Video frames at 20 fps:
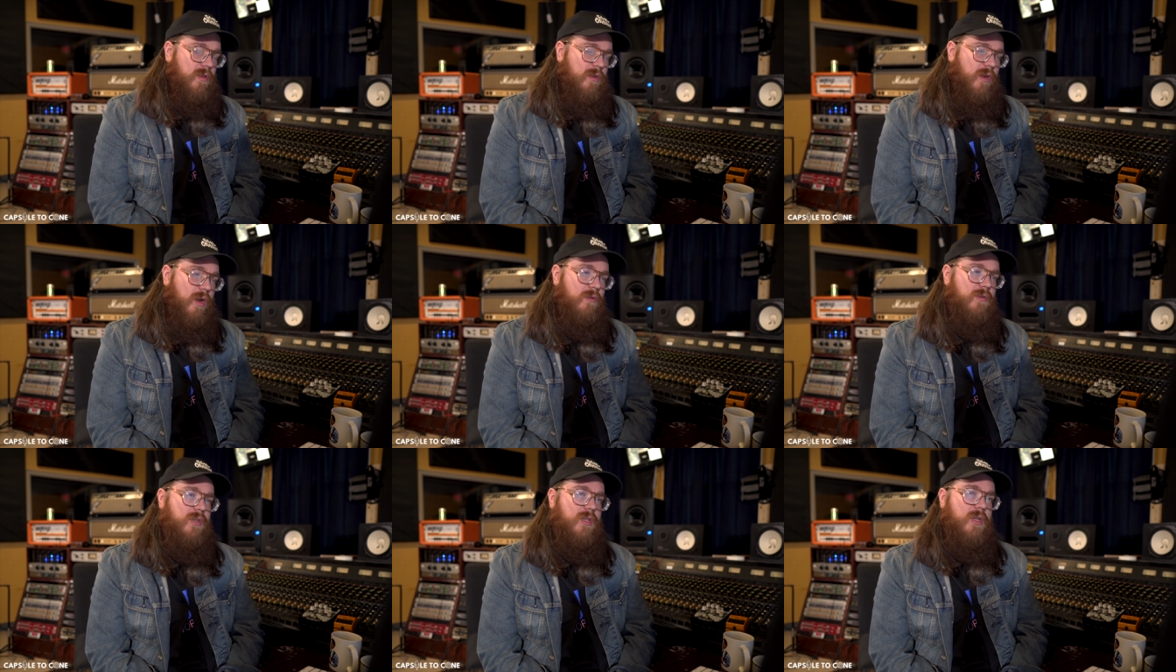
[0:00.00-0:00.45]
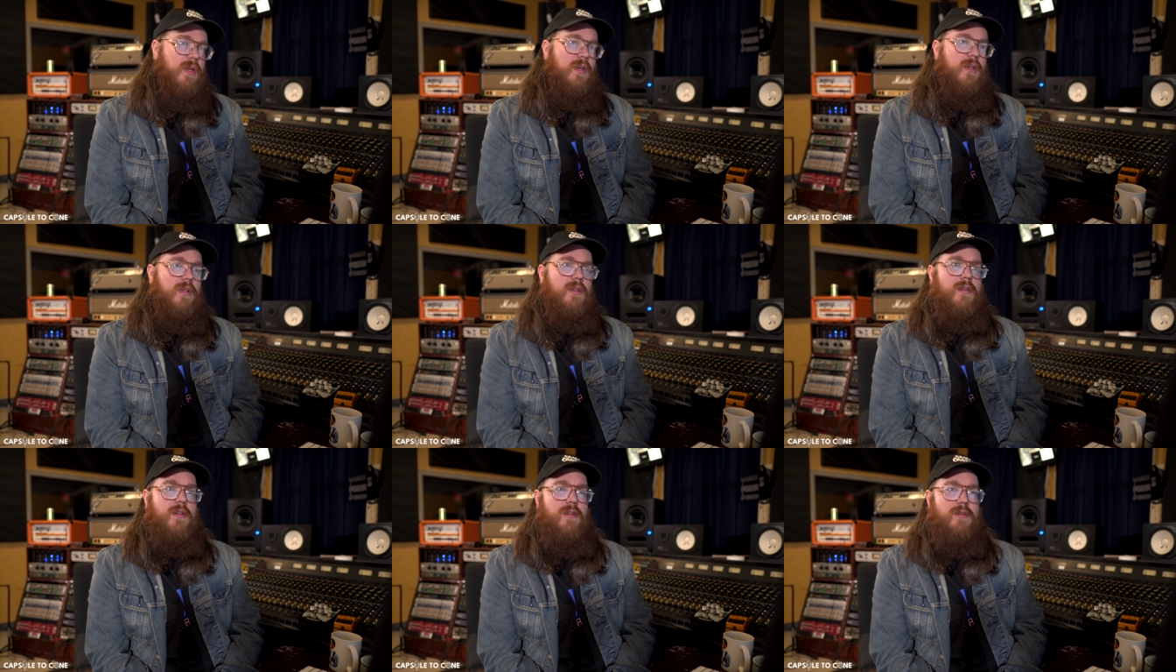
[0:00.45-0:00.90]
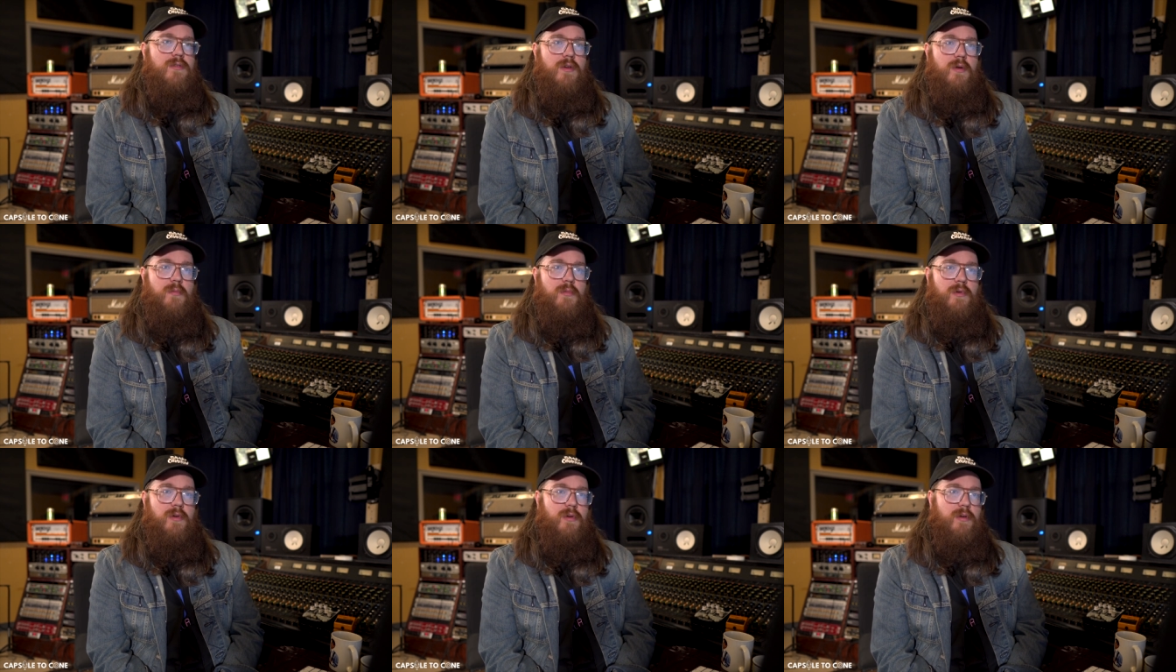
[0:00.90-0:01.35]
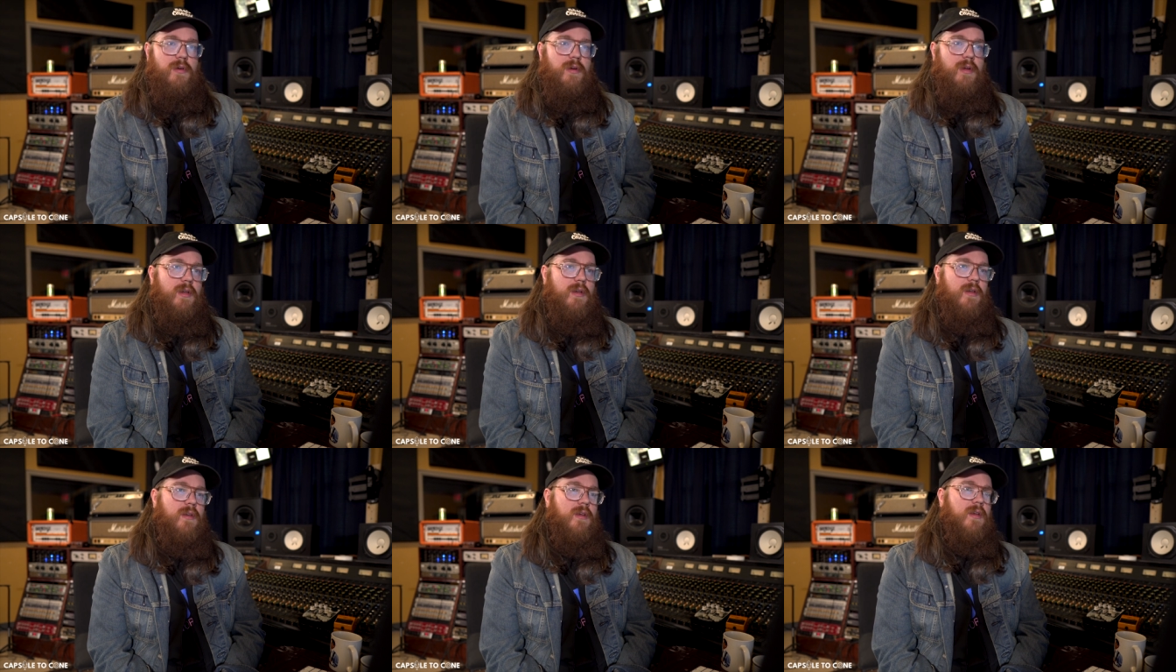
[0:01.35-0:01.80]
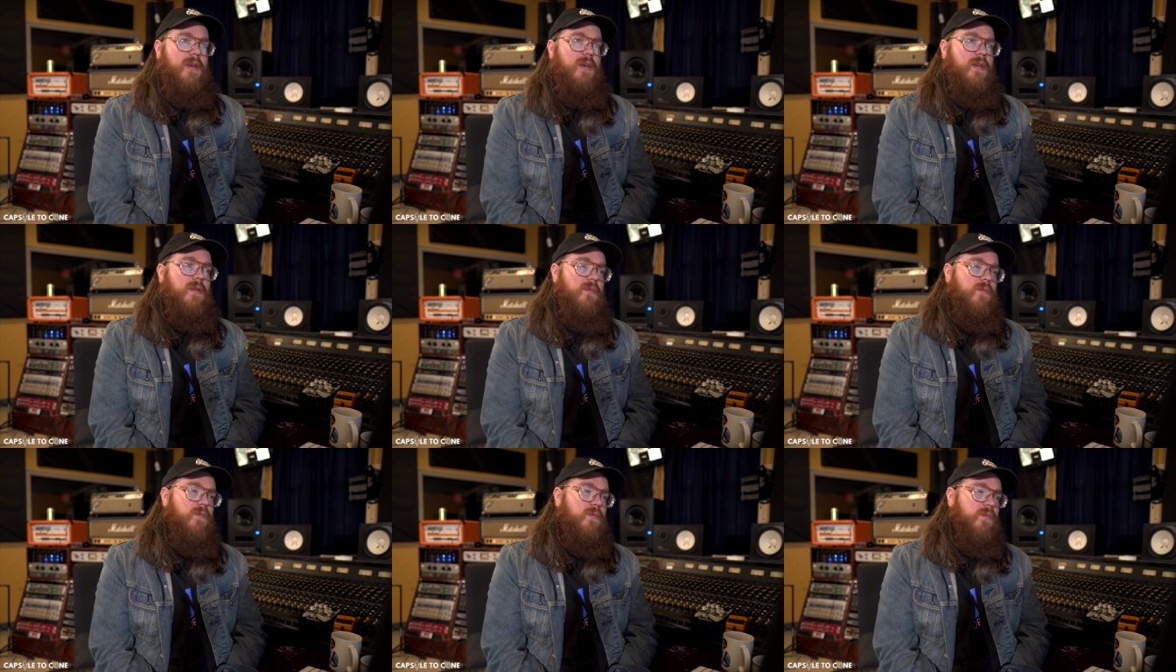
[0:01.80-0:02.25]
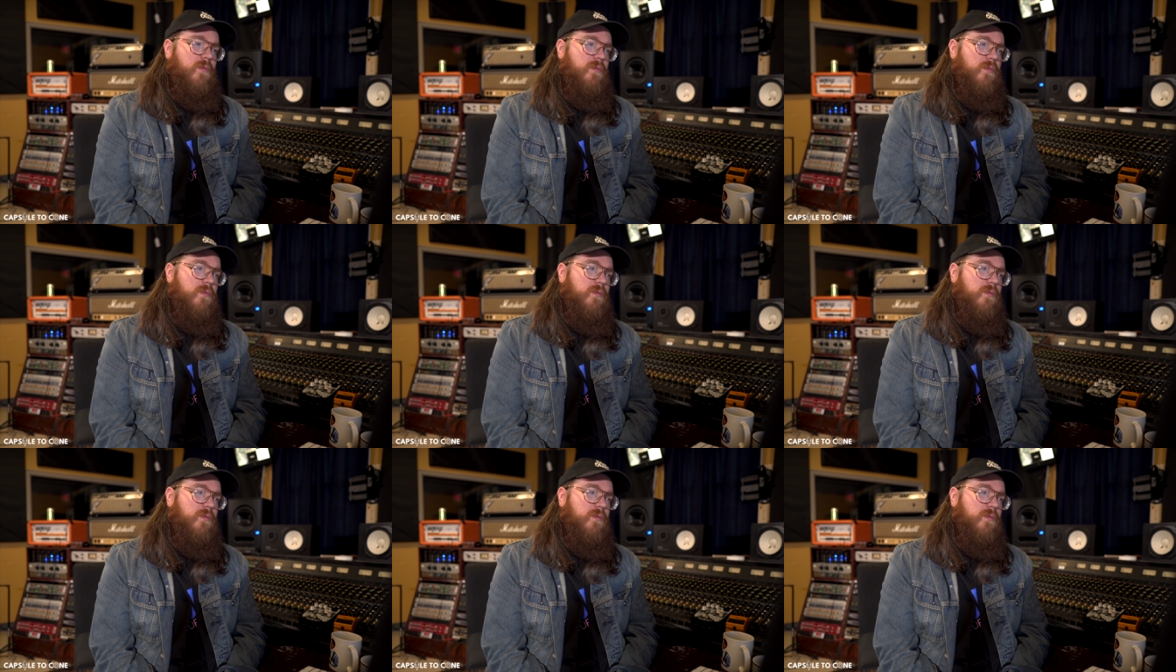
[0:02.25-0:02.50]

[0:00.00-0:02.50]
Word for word: coaching the drummer in in